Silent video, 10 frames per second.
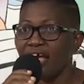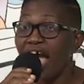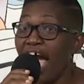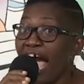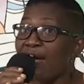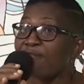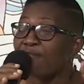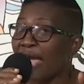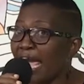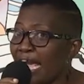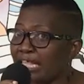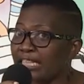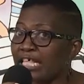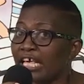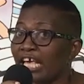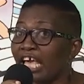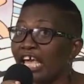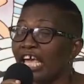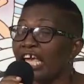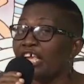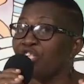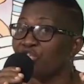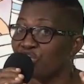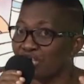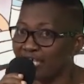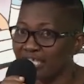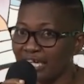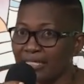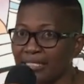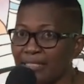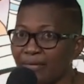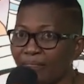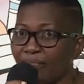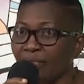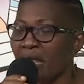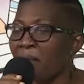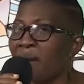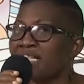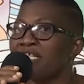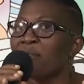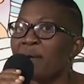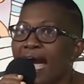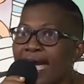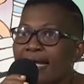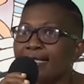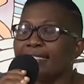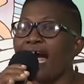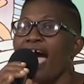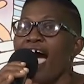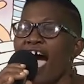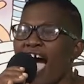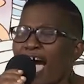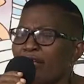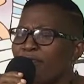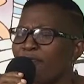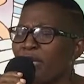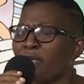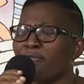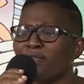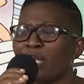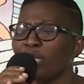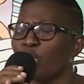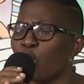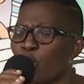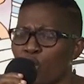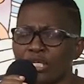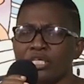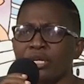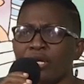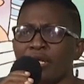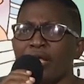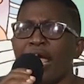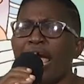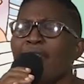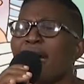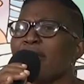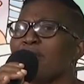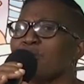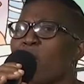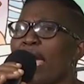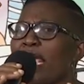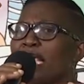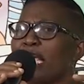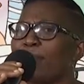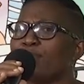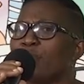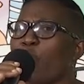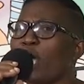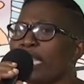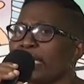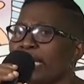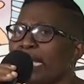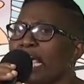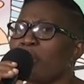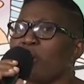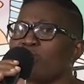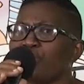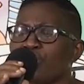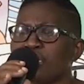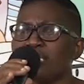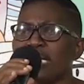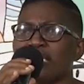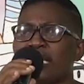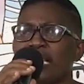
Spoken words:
Have faith in Jesus. Bartimaeus had faith in God. And that is why he kept calling the name of Jesus.